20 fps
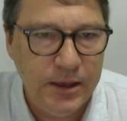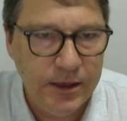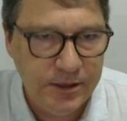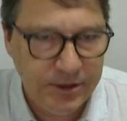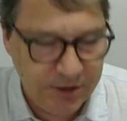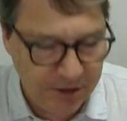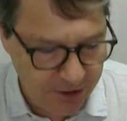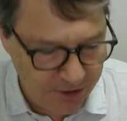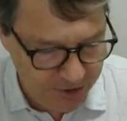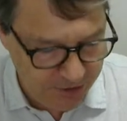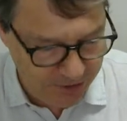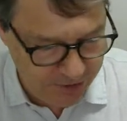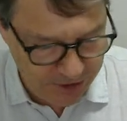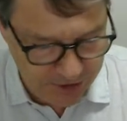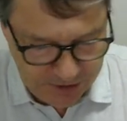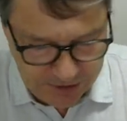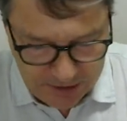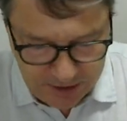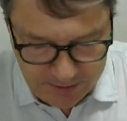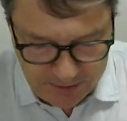So
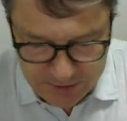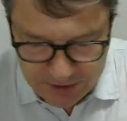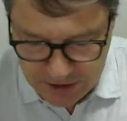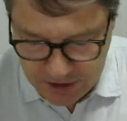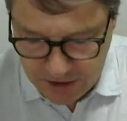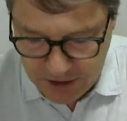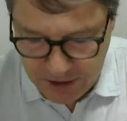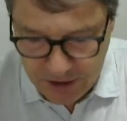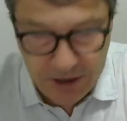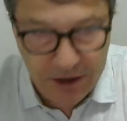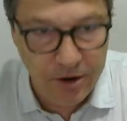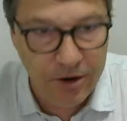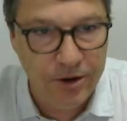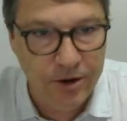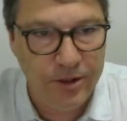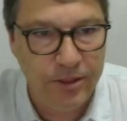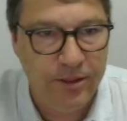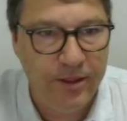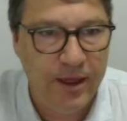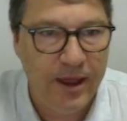just keep an eye
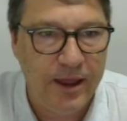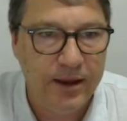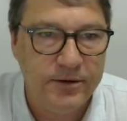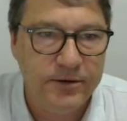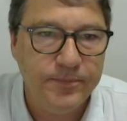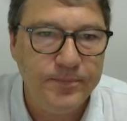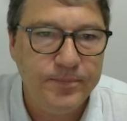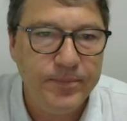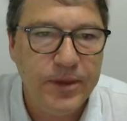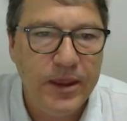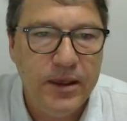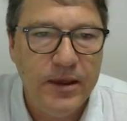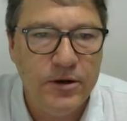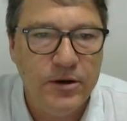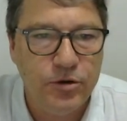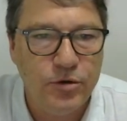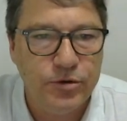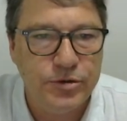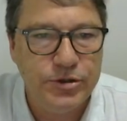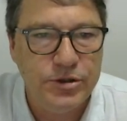on that. And
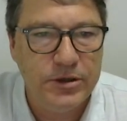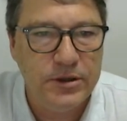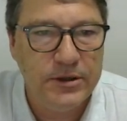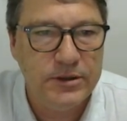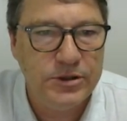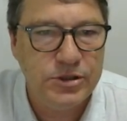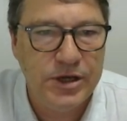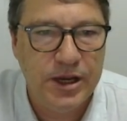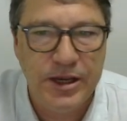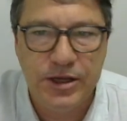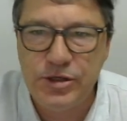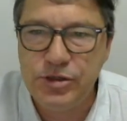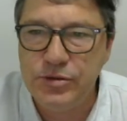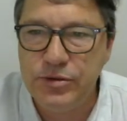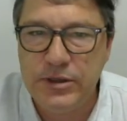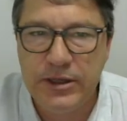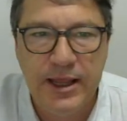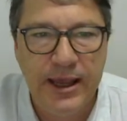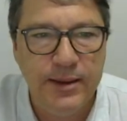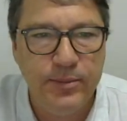of course you can change your
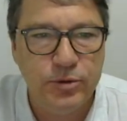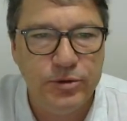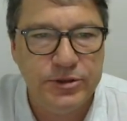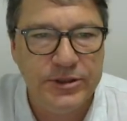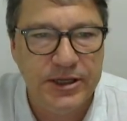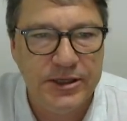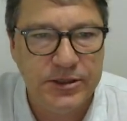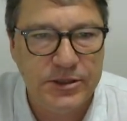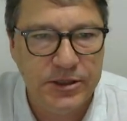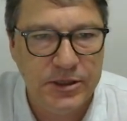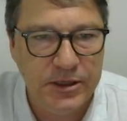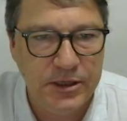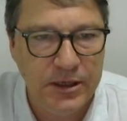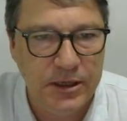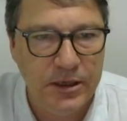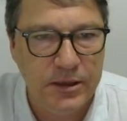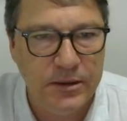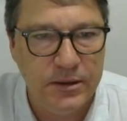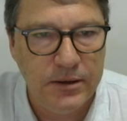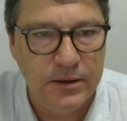label
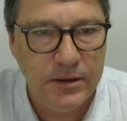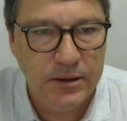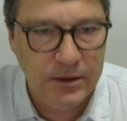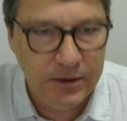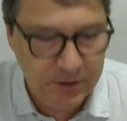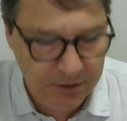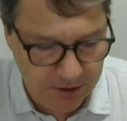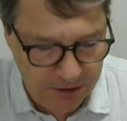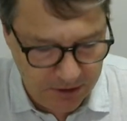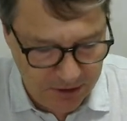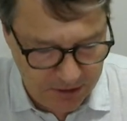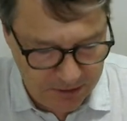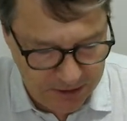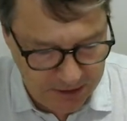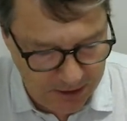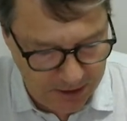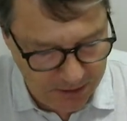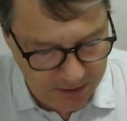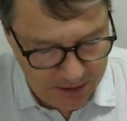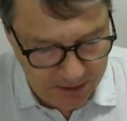density, so I can
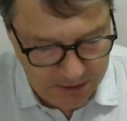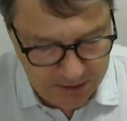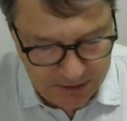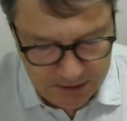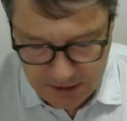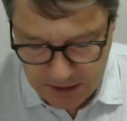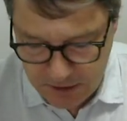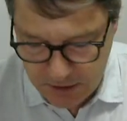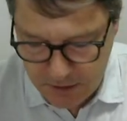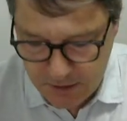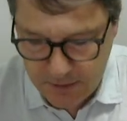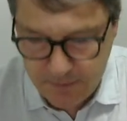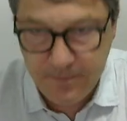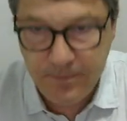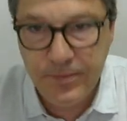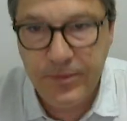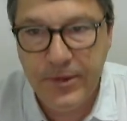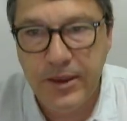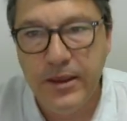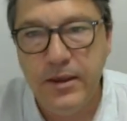take that down
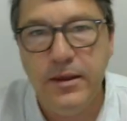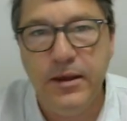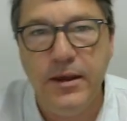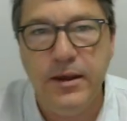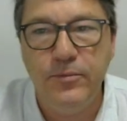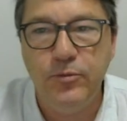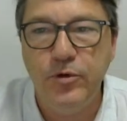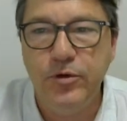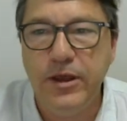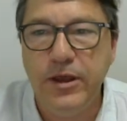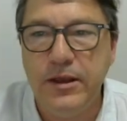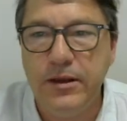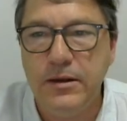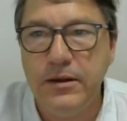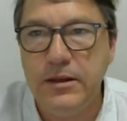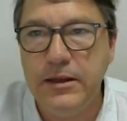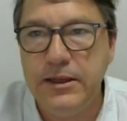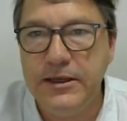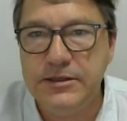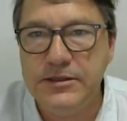and we'll
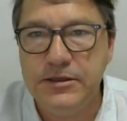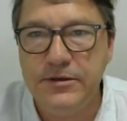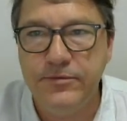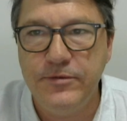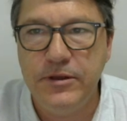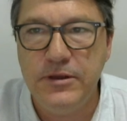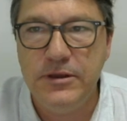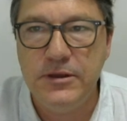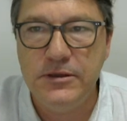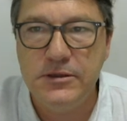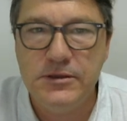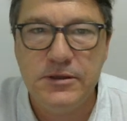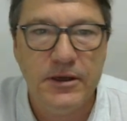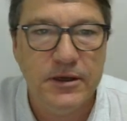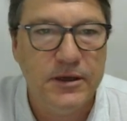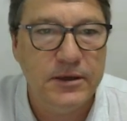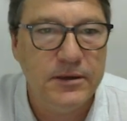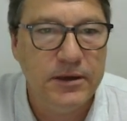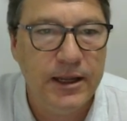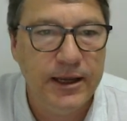get less of these
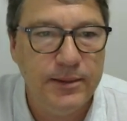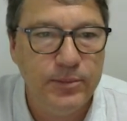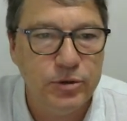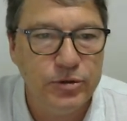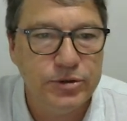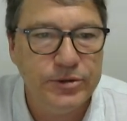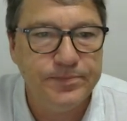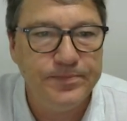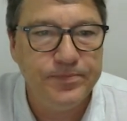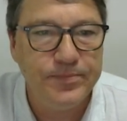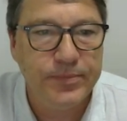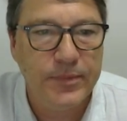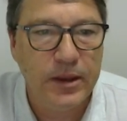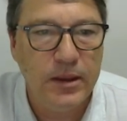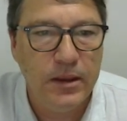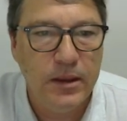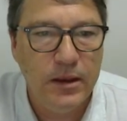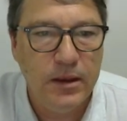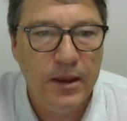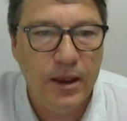labels.
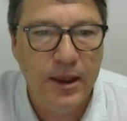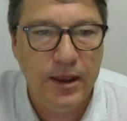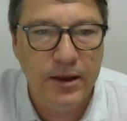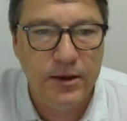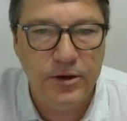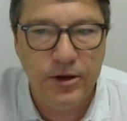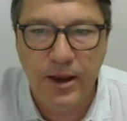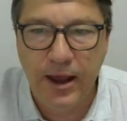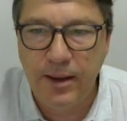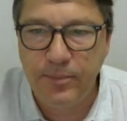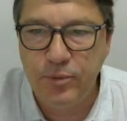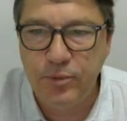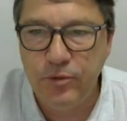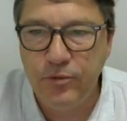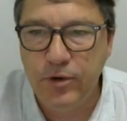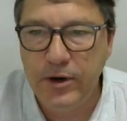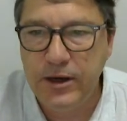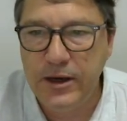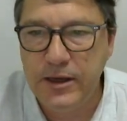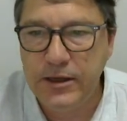And your upward
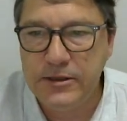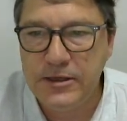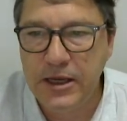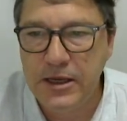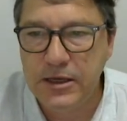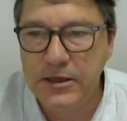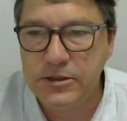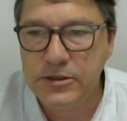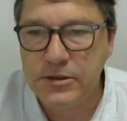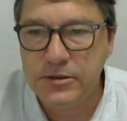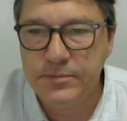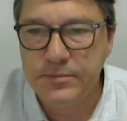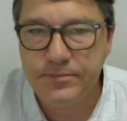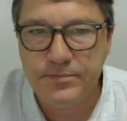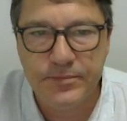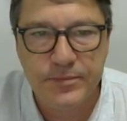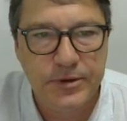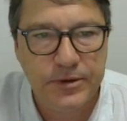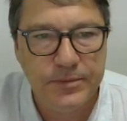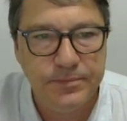reading text,
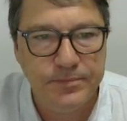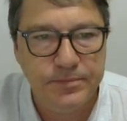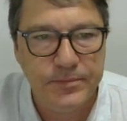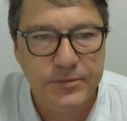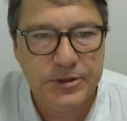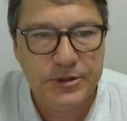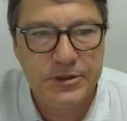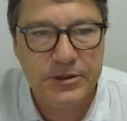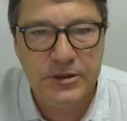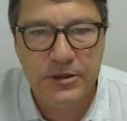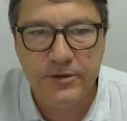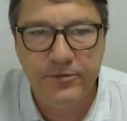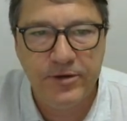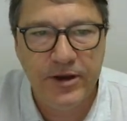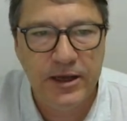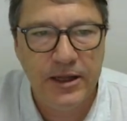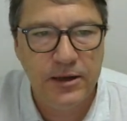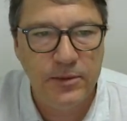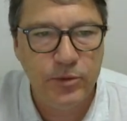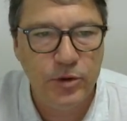still
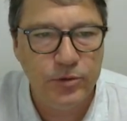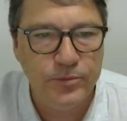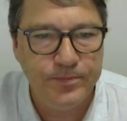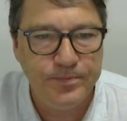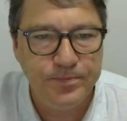available,